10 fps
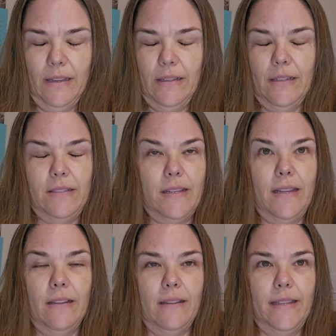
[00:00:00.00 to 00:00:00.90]
to say
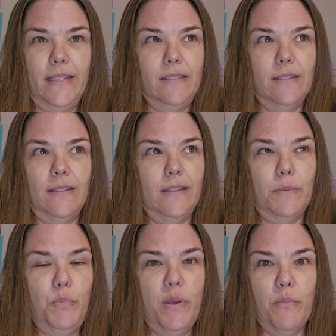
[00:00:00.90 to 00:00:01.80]
the least. And then the
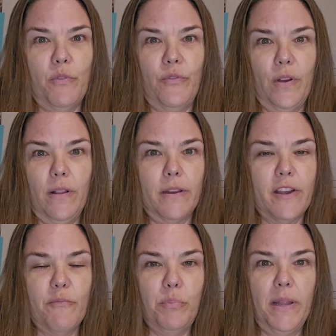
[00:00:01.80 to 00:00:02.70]
people falling
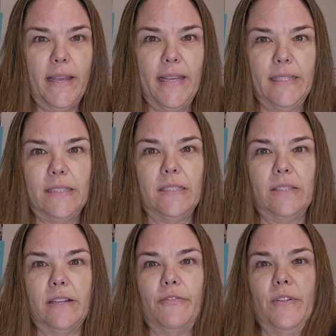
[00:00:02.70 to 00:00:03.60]
off planes and
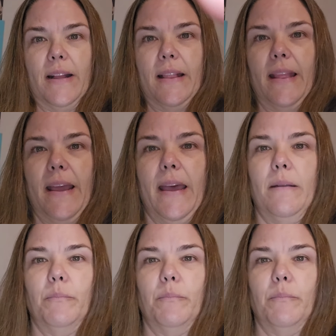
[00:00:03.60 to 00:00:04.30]
stuff like that.